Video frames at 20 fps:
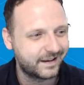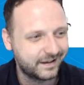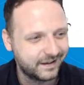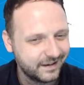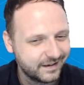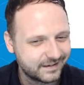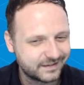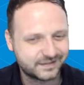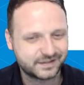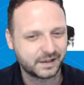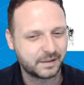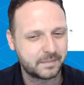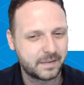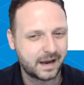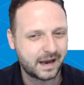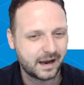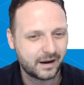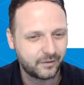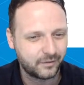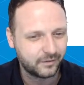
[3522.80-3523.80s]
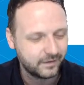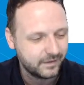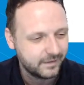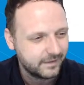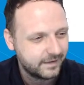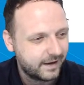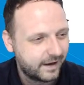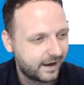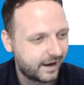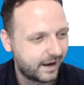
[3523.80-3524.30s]
somehow.
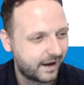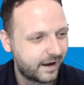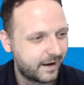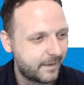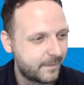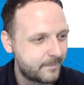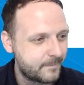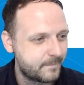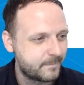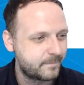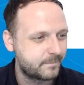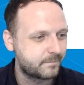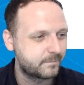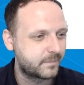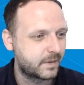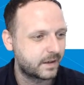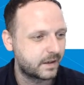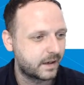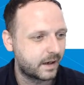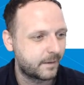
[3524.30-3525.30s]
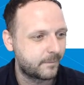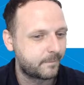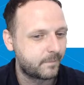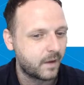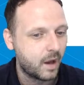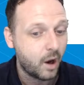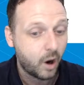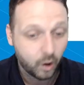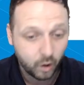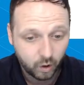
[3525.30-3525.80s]
But yeah.
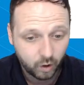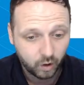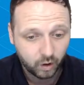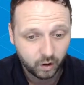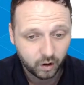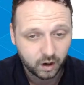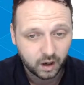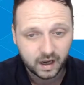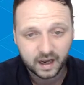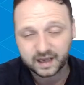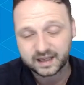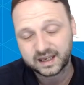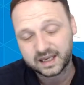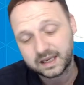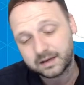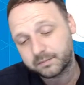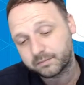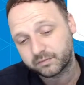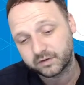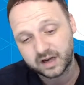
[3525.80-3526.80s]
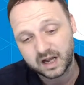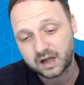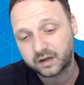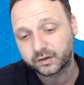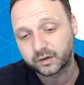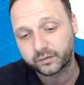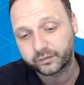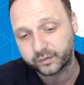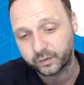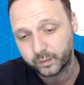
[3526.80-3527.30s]
Or I keep
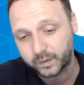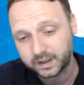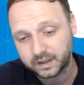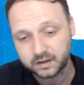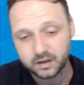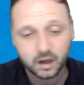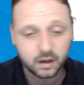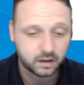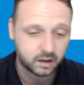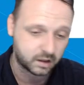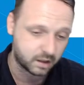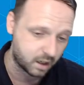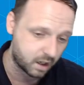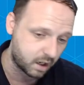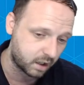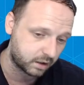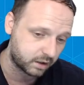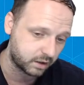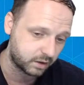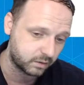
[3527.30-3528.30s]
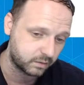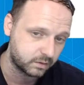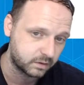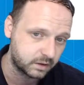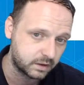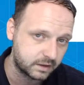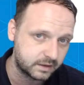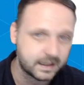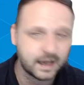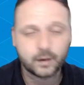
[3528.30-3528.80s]
Ronaldo for a week, not Lukaku.
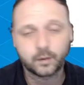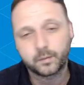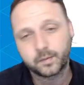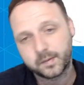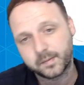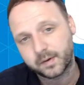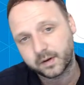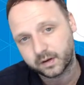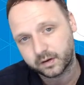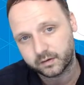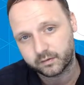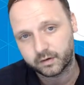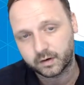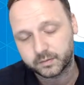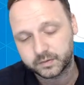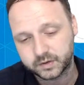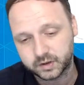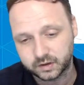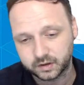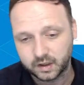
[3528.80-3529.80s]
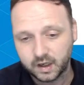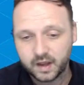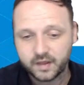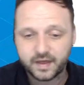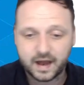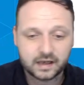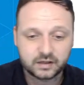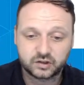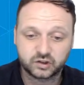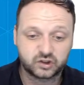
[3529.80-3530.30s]
That would be my other option. That
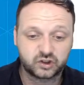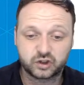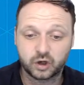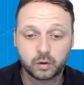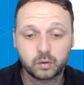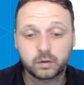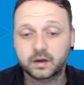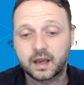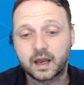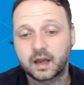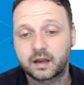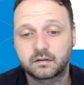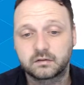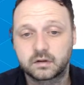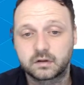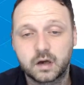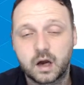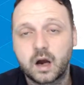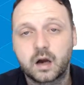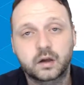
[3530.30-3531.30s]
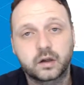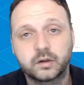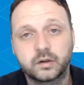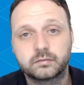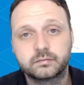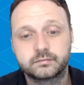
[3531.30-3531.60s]
I just don't get Lukaku.